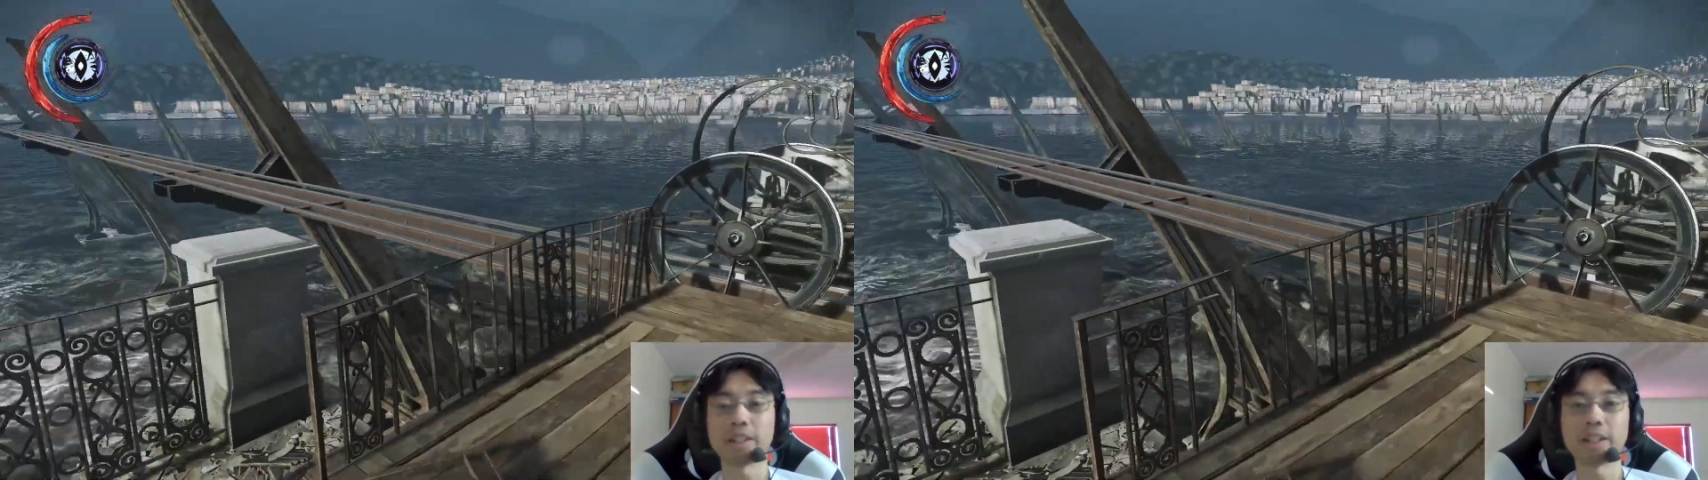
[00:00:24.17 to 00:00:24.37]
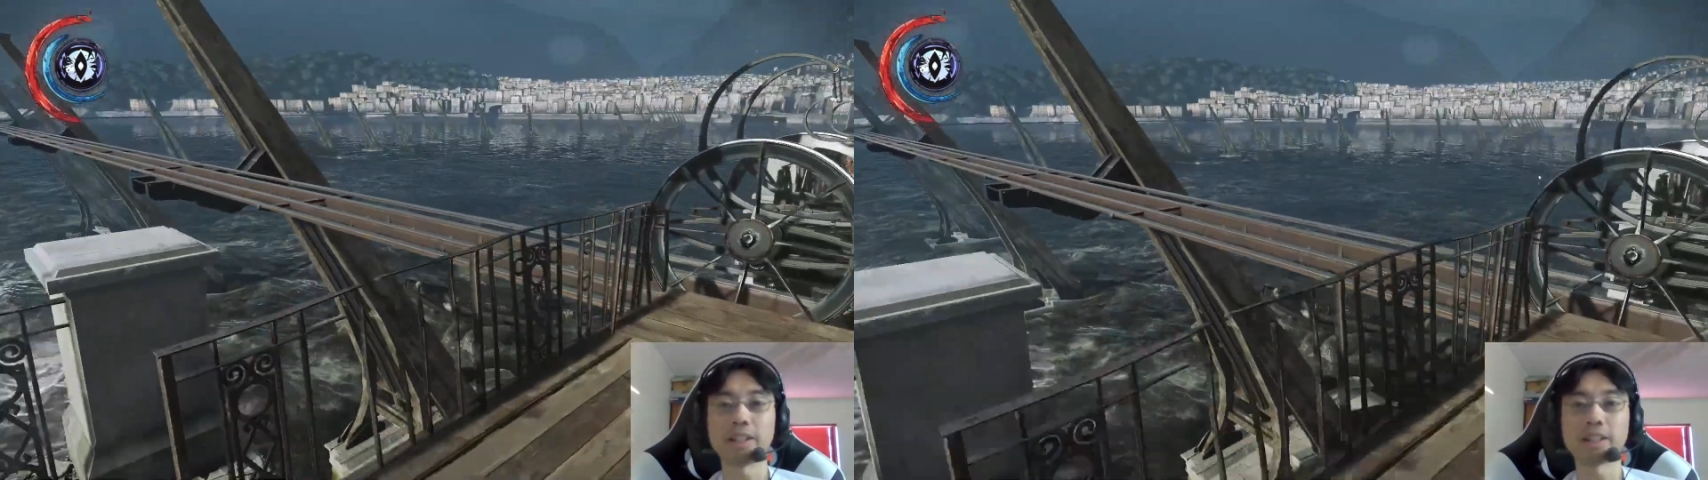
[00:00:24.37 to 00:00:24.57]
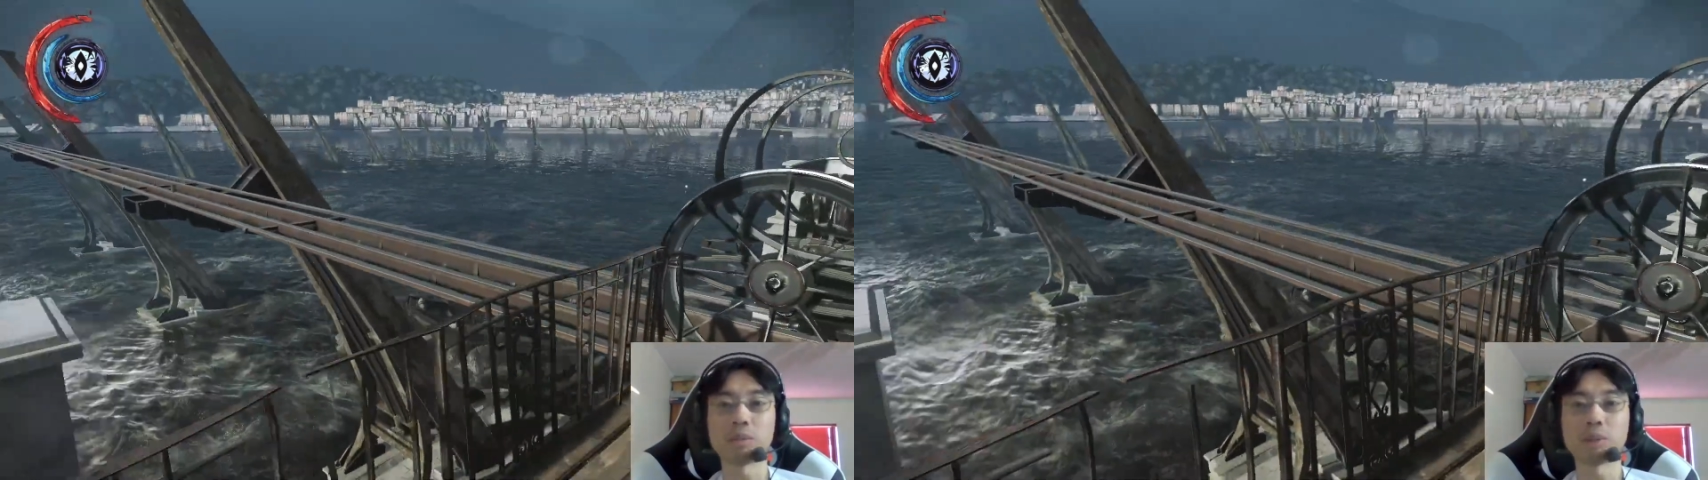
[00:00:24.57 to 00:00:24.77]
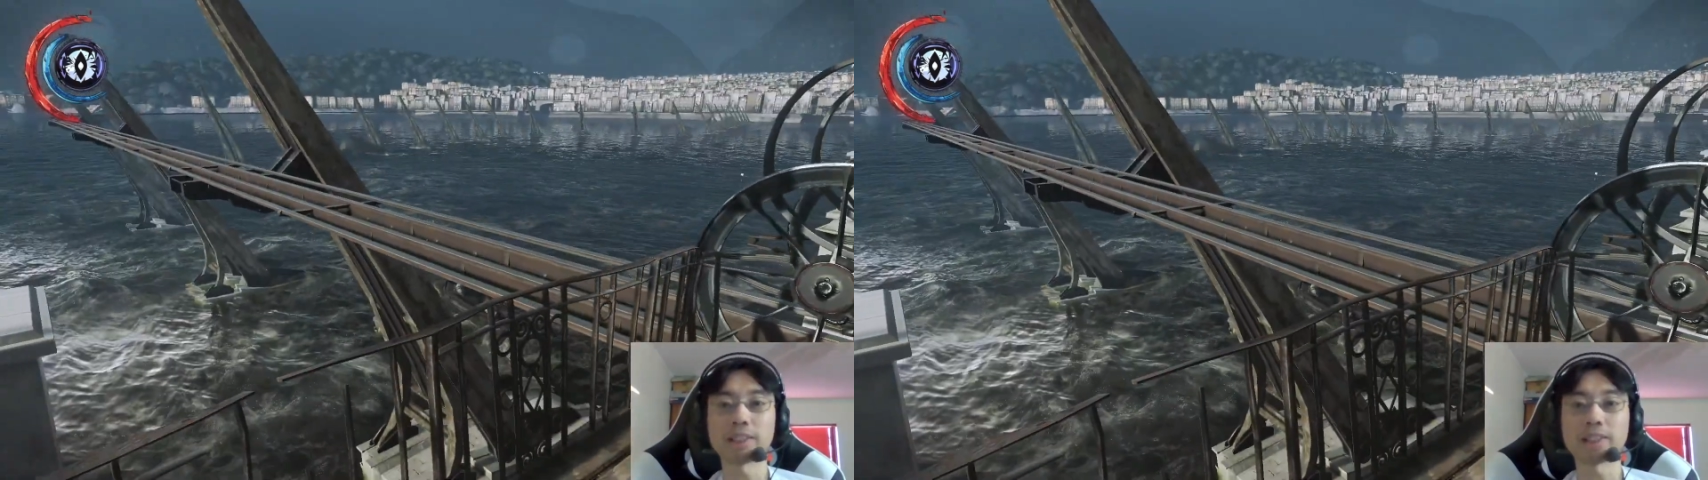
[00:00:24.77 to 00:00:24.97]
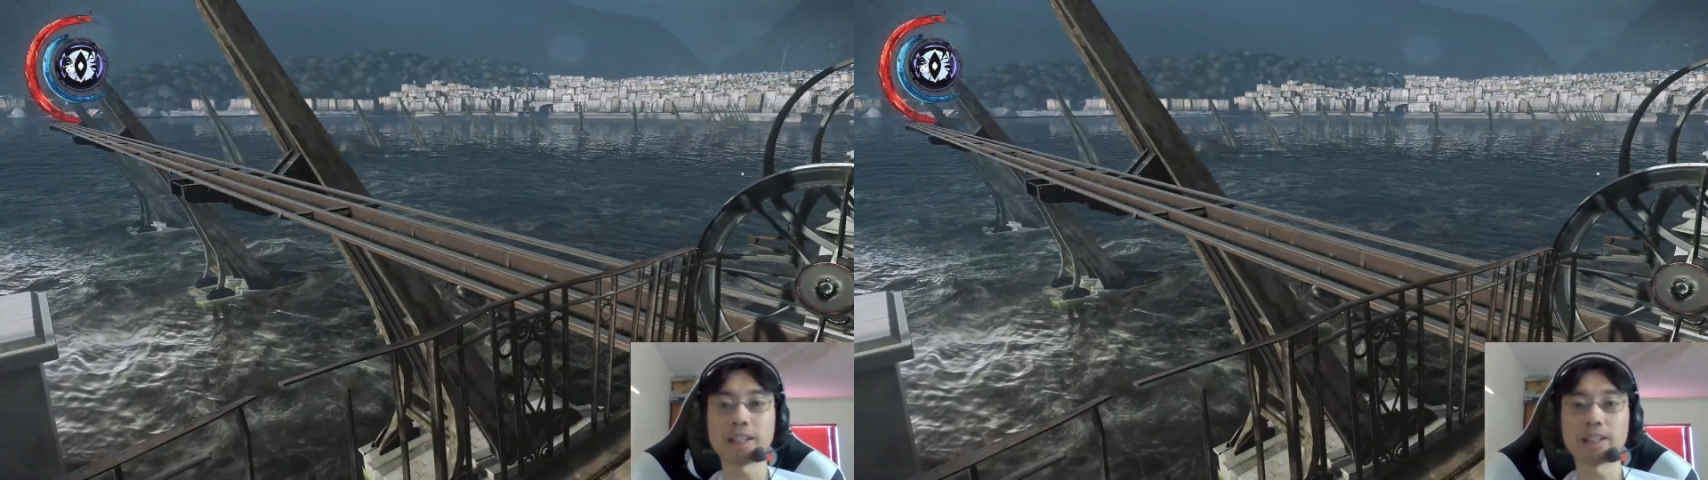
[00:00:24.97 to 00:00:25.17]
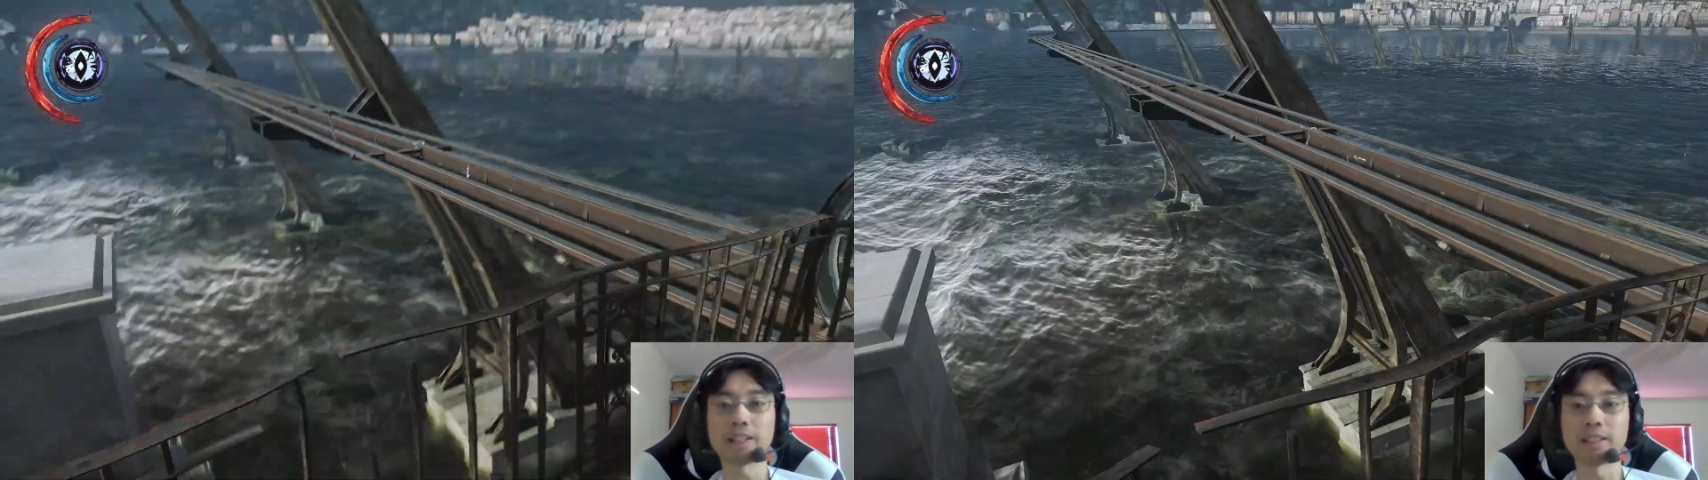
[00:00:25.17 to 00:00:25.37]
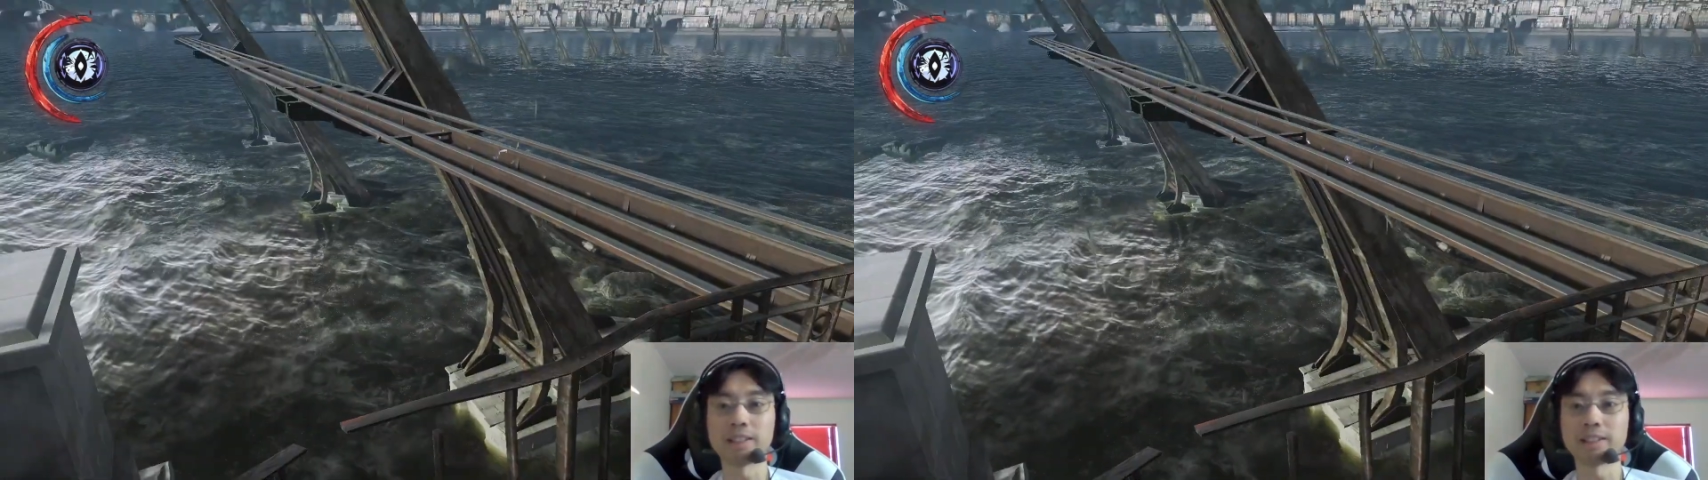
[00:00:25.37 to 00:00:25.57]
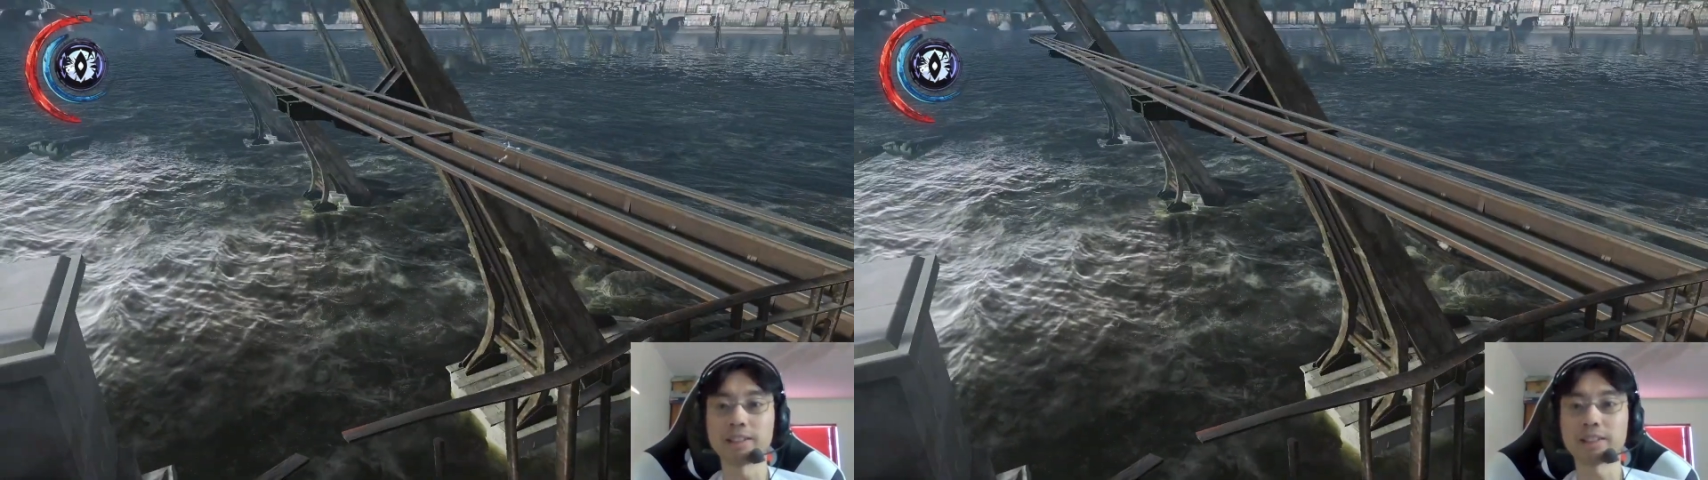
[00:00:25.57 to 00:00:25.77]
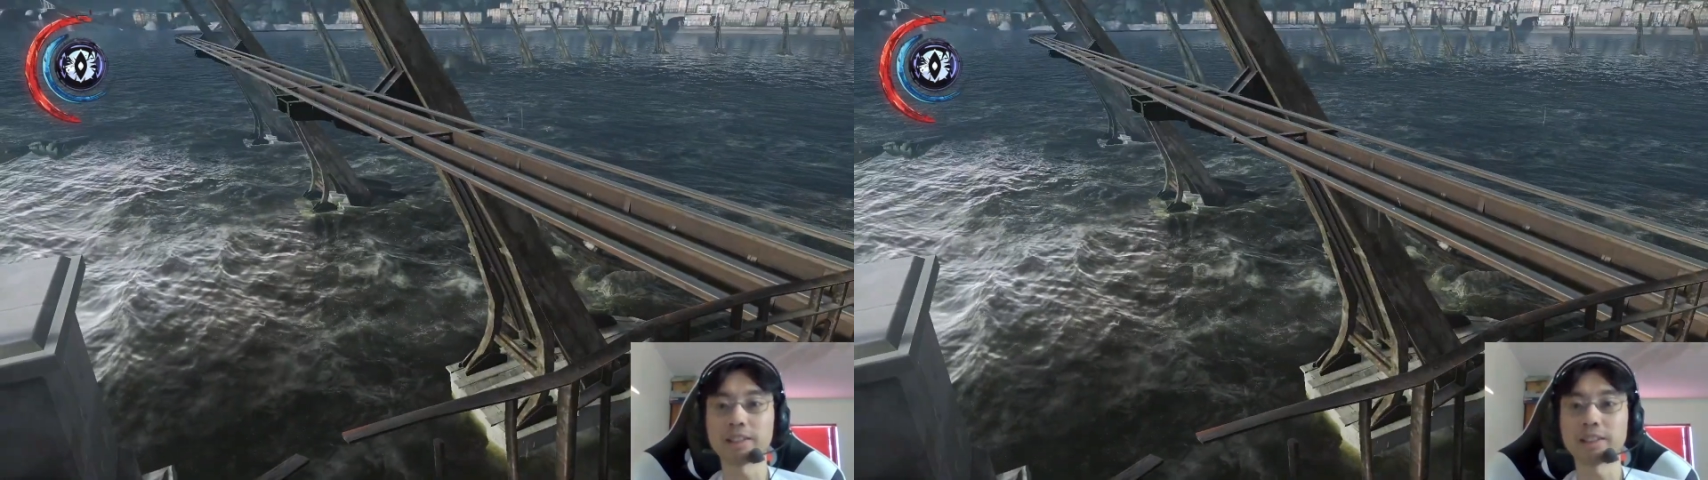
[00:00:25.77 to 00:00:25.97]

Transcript: and like what exactly it is,